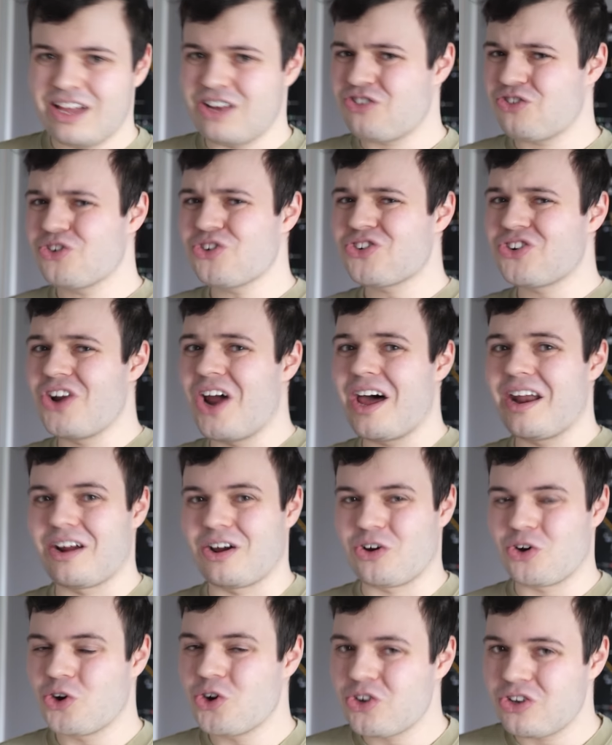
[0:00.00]
It's just not a
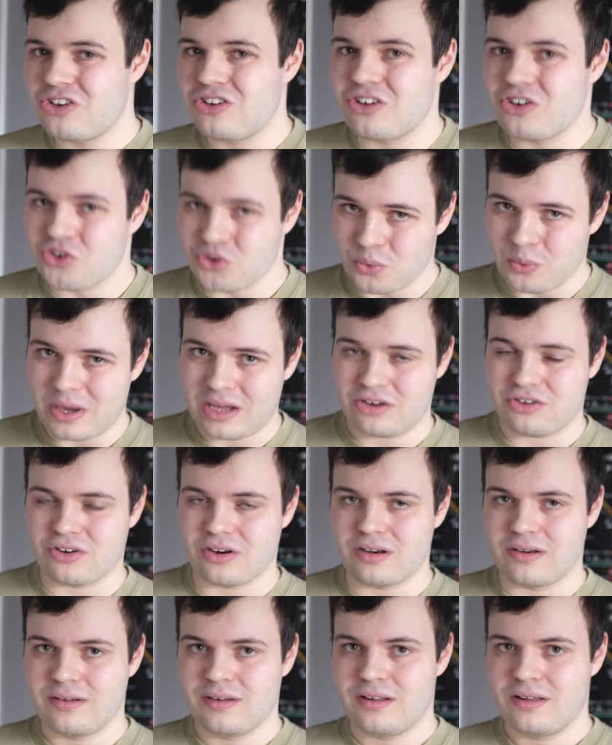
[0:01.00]
good
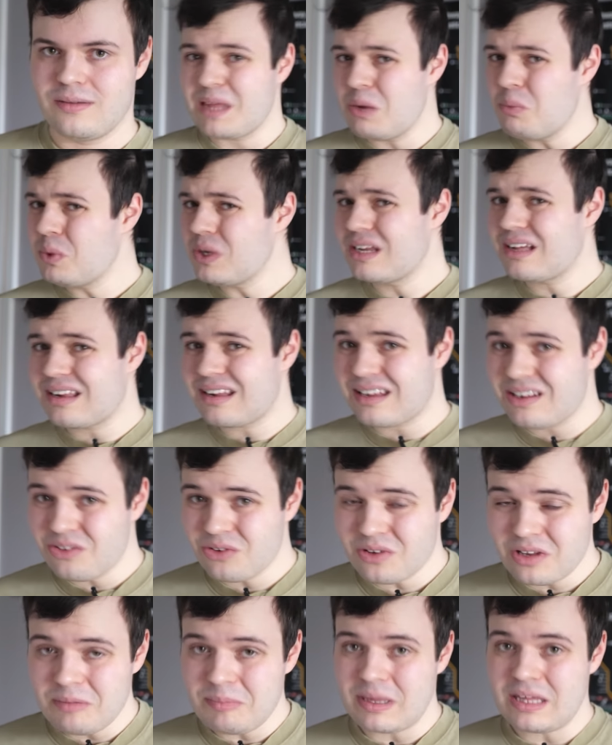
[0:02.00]
situation. It would
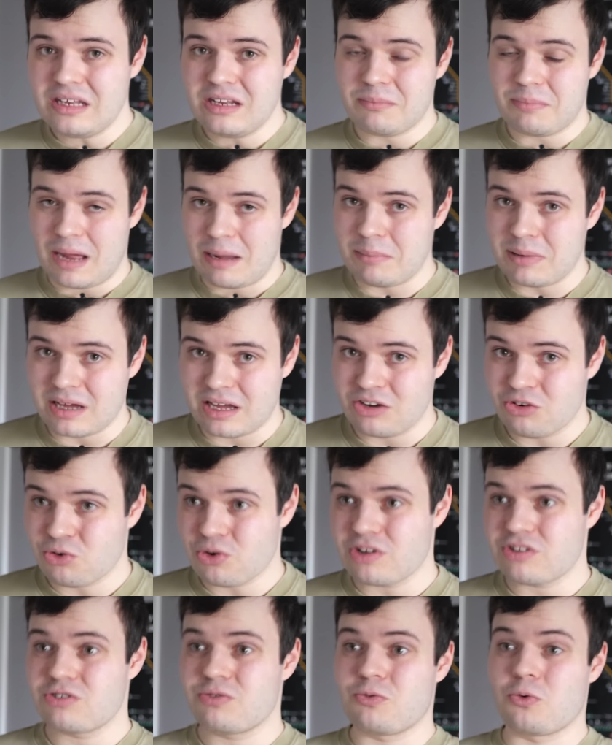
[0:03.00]
clearly be in the public
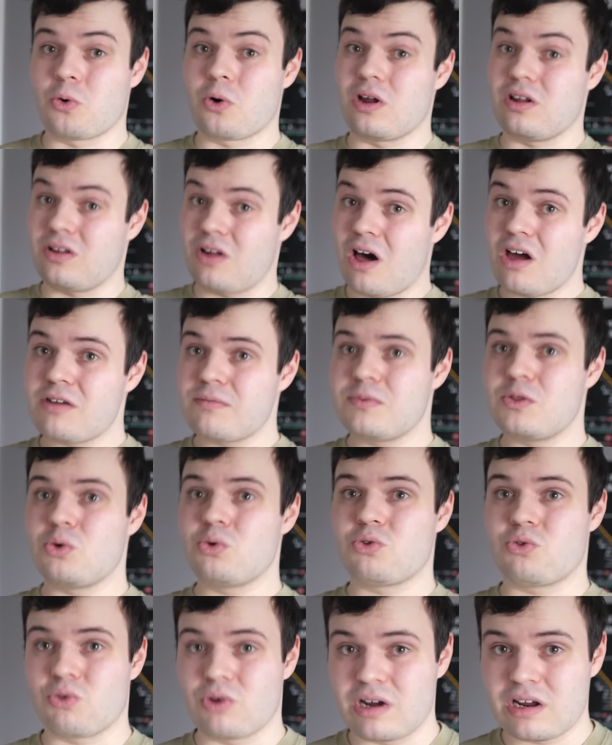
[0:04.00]
interest for a lot of
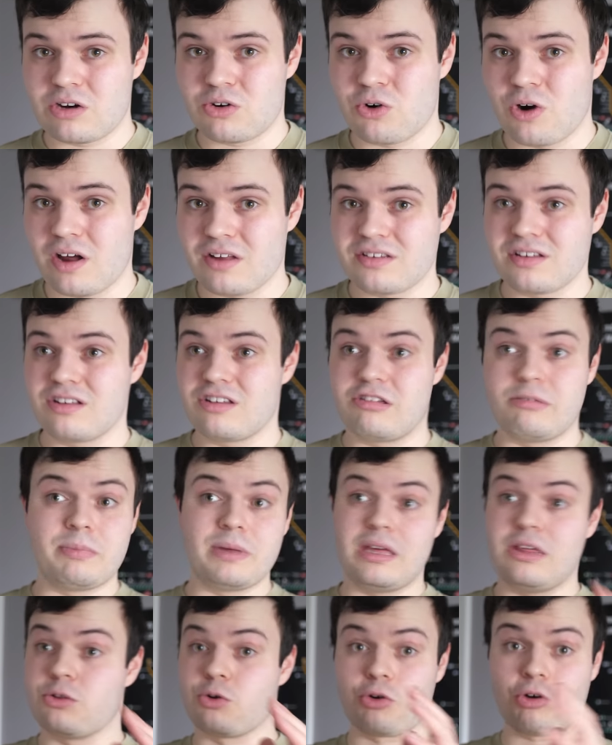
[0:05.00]
those grade crossings to be
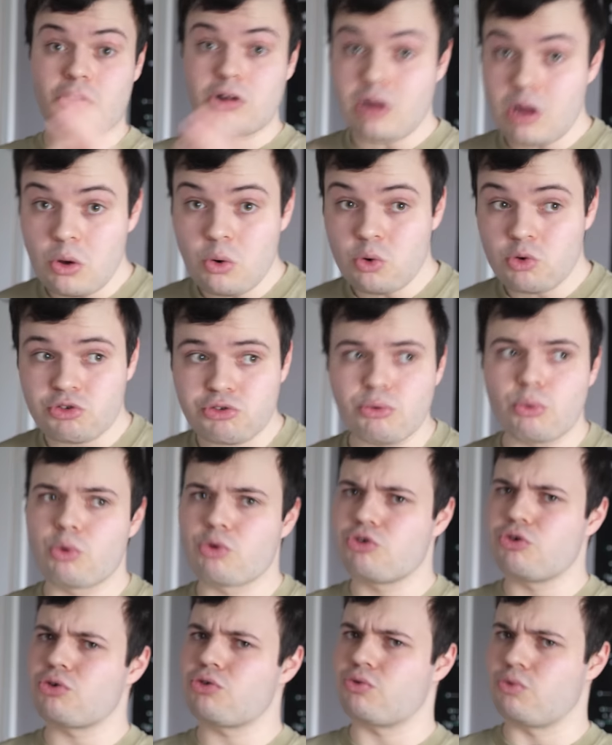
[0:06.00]
either closed or
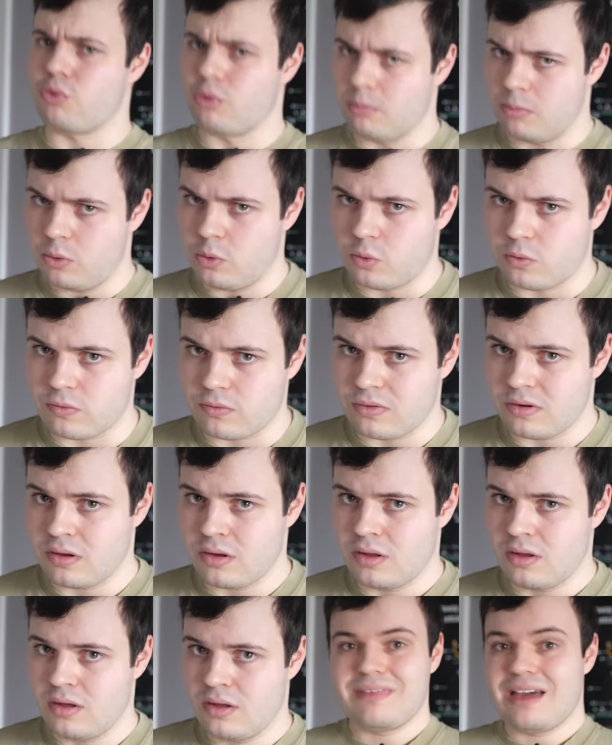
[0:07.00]
just removed.
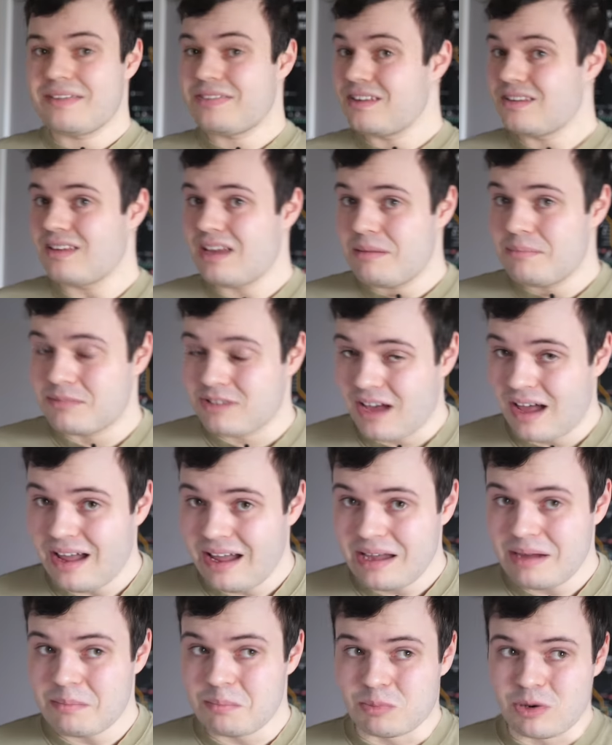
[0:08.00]
At the same
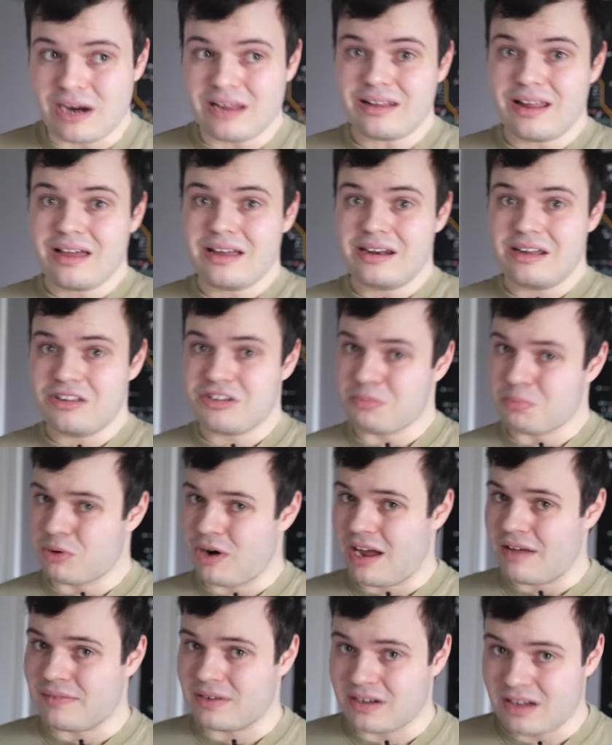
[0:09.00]
time, Brightline is a
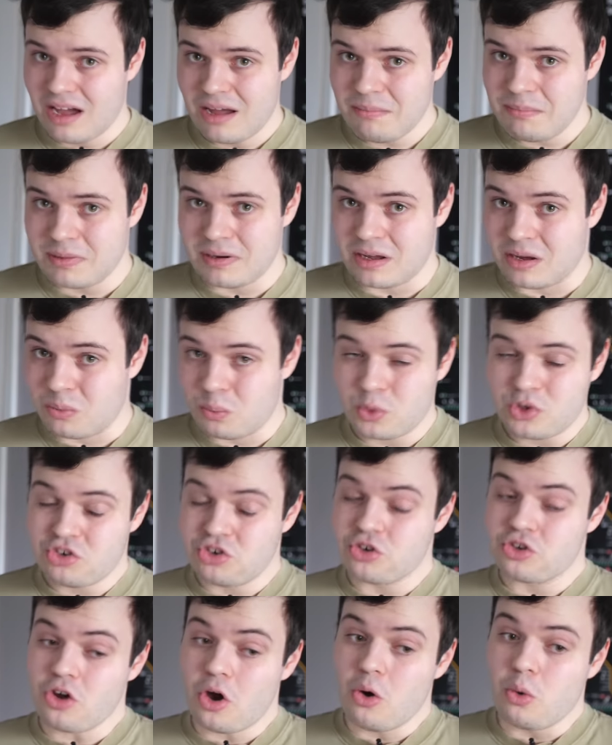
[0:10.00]
private company, which is